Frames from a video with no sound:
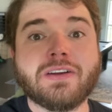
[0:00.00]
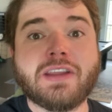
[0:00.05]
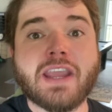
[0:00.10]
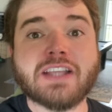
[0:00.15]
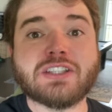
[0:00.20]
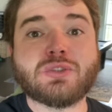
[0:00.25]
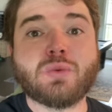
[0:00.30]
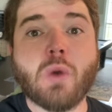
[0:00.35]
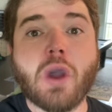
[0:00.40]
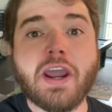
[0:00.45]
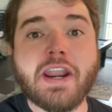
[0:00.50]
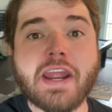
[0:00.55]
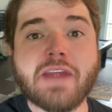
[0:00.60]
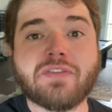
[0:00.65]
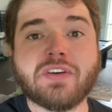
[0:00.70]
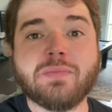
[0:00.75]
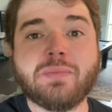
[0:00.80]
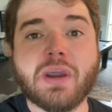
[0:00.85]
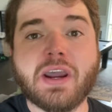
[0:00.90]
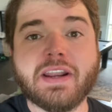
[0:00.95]
Guess what,
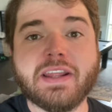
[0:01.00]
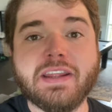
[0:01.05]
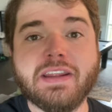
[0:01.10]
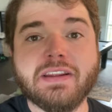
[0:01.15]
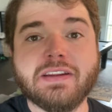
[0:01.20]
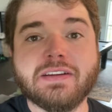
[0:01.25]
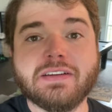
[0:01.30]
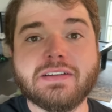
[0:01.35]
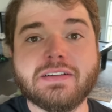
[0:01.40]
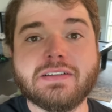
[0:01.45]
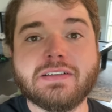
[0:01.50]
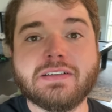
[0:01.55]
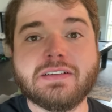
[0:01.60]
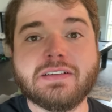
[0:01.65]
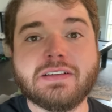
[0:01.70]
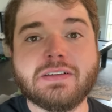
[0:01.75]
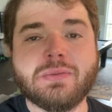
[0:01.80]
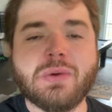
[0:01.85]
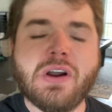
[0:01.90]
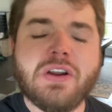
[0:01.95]
everybody?
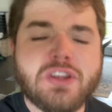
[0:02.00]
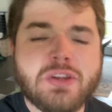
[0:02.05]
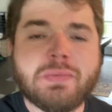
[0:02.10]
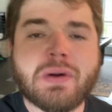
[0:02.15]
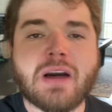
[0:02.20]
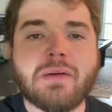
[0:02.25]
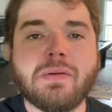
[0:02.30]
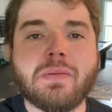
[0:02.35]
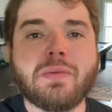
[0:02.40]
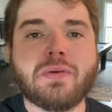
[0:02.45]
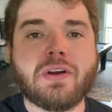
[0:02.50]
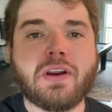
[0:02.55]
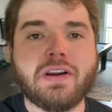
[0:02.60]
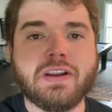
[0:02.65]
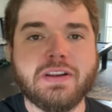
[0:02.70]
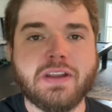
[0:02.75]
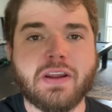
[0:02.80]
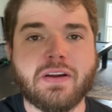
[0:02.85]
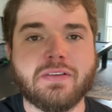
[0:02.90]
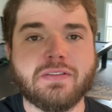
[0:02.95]
Well, you probably
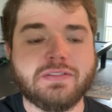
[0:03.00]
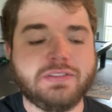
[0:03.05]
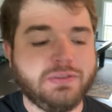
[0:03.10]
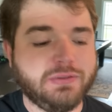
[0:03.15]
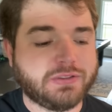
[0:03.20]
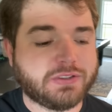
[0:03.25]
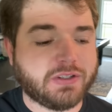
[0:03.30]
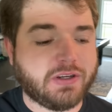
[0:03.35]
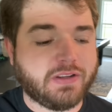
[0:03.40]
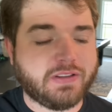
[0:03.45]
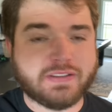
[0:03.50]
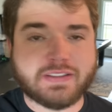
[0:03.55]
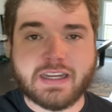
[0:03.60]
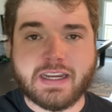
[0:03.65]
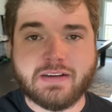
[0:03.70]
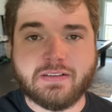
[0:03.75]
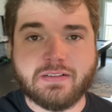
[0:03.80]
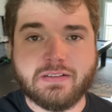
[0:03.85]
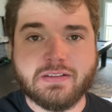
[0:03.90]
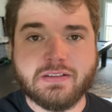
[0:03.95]
already know. You saw the
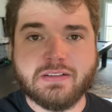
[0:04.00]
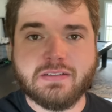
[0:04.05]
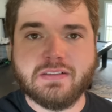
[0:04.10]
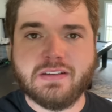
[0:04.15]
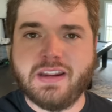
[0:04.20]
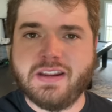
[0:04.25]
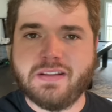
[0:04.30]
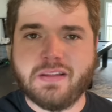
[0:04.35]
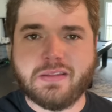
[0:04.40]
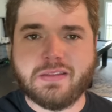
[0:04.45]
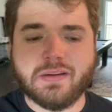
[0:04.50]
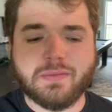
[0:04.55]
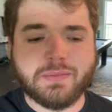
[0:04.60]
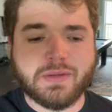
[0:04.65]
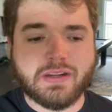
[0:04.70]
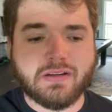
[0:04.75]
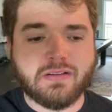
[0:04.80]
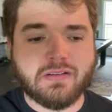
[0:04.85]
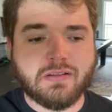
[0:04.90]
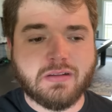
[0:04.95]
title and the
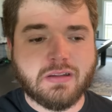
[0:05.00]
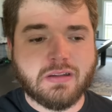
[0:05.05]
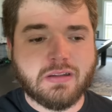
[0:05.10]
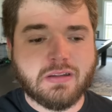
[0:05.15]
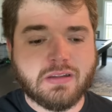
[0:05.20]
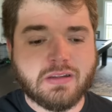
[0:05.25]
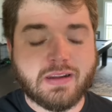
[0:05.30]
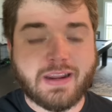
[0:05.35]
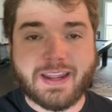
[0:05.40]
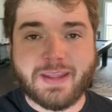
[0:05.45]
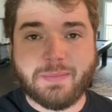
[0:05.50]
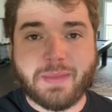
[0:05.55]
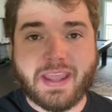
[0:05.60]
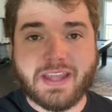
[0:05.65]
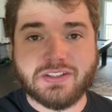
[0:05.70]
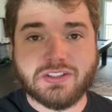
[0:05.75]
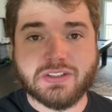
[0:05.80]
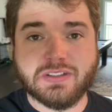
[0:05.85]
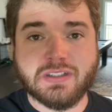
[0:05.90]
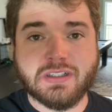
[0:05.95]
thumbnail, I
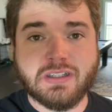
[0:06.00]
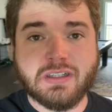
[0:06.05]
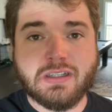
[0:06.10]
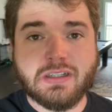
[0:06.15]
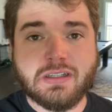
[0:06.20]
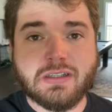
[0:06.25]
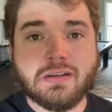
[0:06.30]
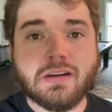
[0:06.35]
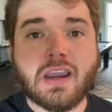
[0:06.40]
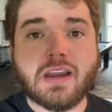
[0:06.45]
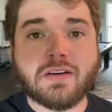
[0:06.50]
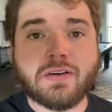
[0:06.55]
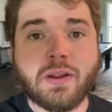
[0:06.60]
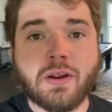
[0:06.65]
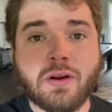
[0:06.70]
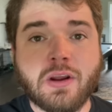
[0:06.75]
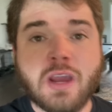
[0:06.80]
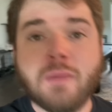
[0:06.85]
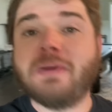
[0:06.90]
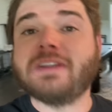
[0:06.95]
imagine. I don't
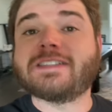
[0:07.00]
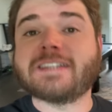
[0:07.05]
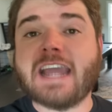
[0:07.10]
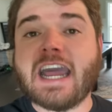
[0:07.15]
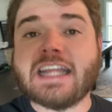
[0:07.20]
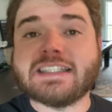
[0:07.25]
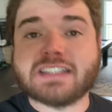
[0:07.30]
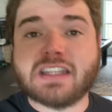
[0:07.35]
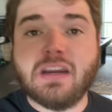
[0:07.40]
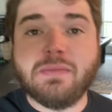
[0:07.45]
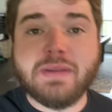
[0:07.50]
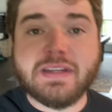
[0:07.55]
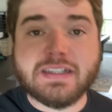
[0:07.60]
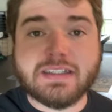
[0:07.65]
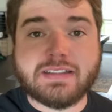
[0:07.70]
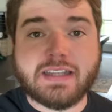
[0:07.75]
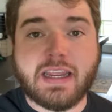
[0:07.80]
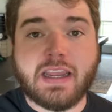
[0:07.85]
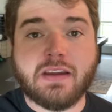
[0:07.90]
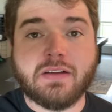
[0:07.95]
know. But Scott's coming to
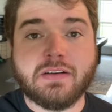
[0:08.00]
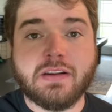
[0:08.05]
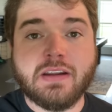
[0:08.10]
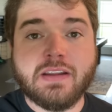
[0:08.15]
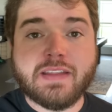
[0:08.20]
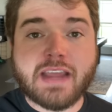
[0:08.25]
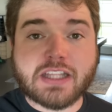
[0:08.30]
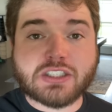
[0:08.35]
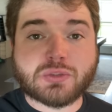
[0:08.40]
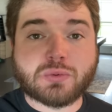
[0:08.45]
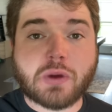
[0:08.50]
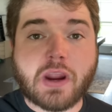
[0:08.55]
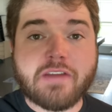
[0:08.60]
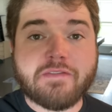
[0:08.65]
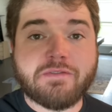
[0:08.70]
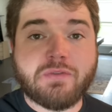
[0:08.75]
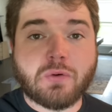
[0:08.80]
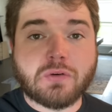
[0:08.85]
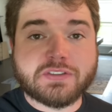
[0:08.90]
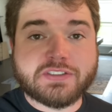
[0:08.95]
town. That's right,
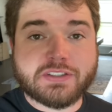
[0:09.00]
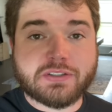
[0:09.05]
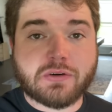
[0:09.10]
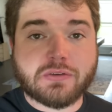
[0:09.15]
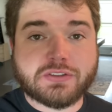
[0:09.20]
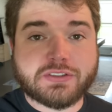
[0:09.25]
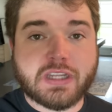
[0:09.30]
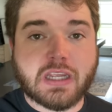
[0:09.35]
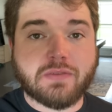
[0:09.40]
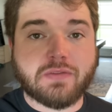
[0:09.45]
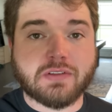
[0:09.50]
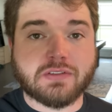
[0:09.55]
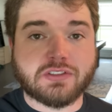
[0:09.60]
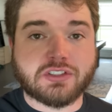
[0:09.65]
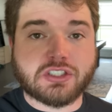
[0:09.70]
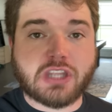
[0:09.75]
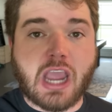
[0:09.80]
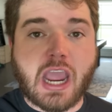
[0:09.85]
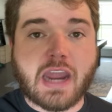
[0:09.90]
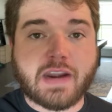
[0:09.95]
four zero seven.
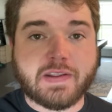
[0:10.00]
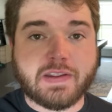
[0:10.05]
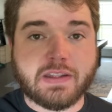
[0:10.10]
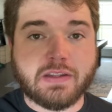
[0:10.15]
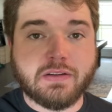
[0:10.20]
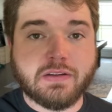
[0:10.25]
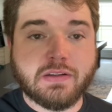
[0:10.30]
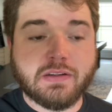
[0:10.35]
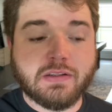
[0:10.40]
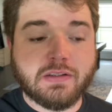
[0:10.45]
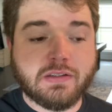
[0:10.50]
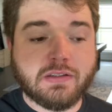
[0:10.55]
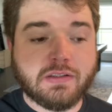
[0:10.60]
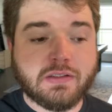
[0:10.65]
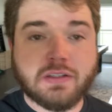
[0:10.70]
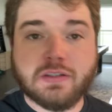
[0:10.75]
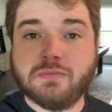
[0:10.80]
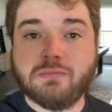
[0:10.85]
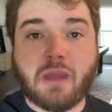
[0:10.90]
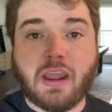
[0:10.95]
Scotty,
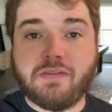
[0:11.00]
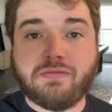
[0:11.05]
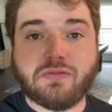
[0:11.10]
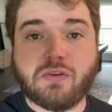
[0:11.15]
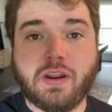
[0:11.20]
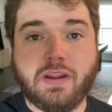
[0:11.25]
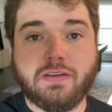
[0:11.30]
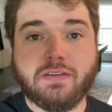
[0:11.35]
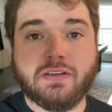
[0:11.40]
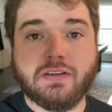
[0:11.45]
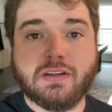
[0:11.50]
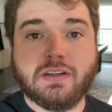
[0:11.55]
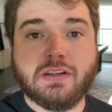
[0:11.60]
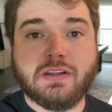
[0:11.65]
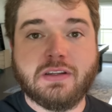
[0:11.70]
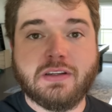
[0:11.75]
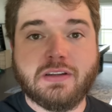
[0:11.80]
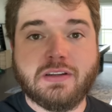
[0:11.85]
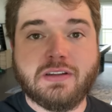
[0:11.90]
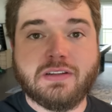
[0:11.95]
my friend.
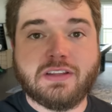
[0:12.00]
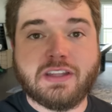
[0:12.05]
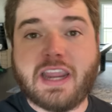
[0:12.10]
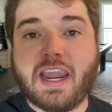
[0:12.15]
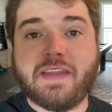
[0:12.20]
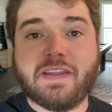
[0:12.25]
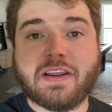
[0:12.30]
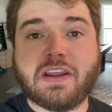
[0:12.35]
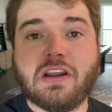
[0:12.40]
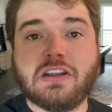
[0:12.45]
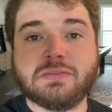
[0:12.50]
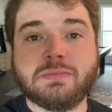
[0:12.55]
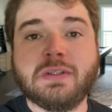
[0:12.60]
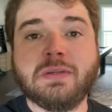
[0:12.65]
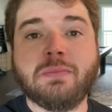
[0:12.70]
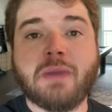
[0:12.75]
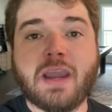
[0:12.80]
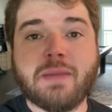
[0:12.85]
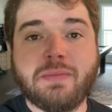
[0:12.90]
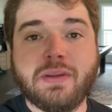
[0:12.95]
The guy that calls me
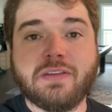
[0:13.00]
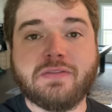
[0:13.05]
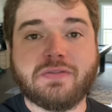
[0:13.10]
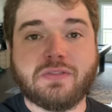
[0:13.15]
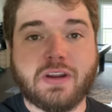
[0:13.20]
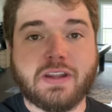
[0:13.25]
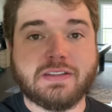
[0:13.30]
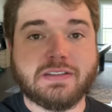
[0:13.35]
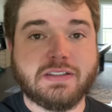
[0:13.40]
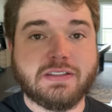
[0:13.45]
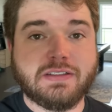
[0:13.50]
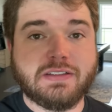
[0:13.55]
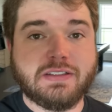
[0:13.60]
my big friend.